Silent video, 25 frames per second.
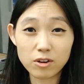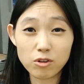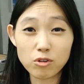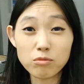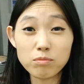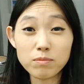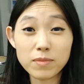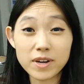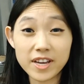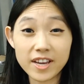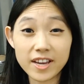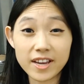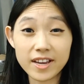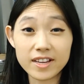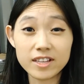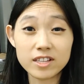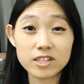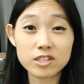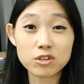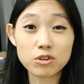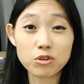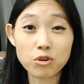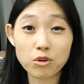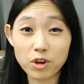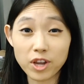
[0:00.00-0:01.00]
hope my
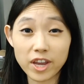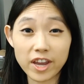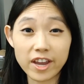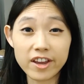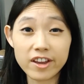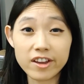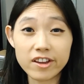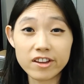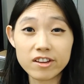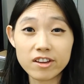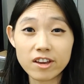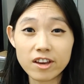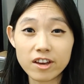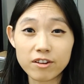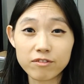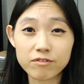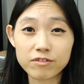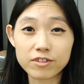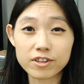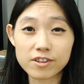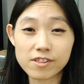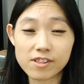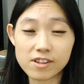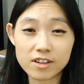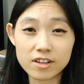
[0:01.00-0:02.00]
hands are okay
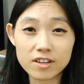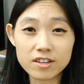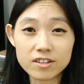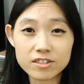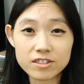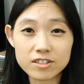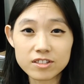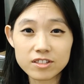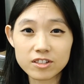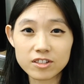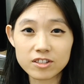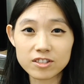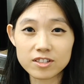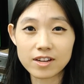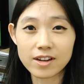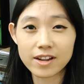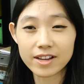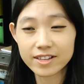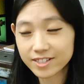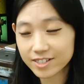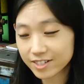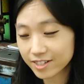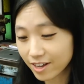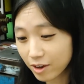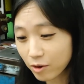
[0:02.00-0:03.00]
after this, because
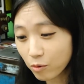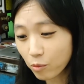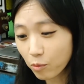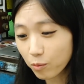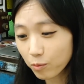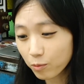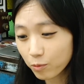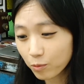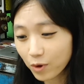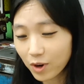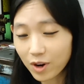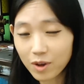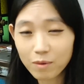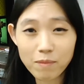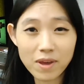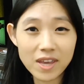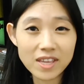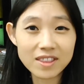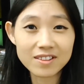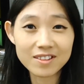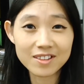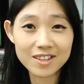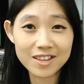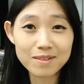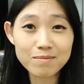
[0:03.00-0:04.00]
last time when I made
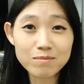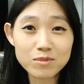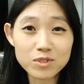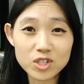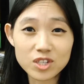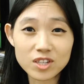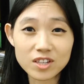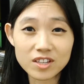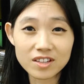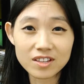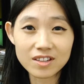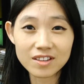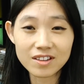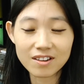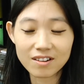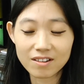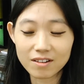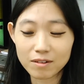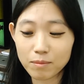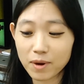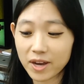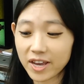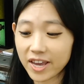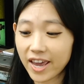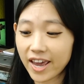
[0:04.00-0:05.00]
kimchi,
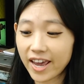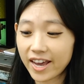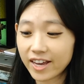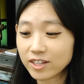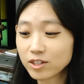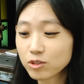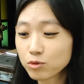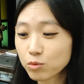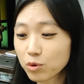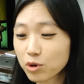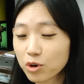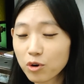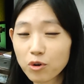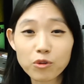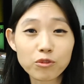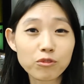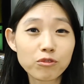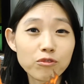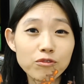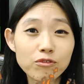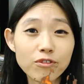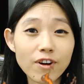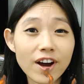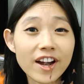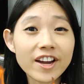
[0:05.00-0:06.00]
my hands were on
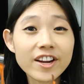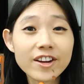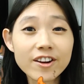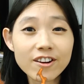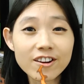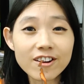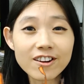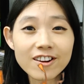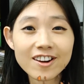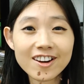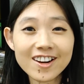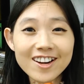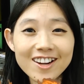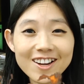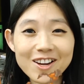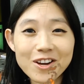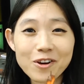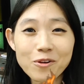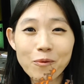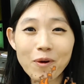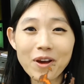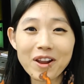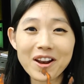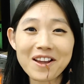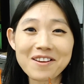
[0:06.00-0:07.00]
fire
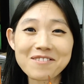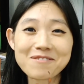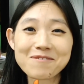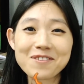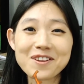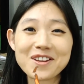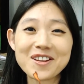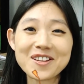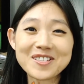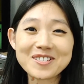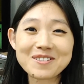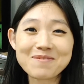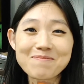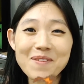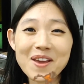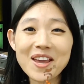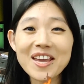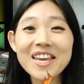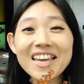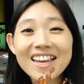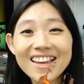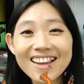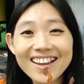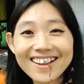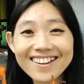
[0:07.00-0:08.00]
when I finished
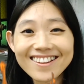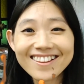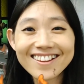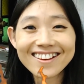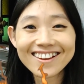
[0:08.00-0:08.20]
making it,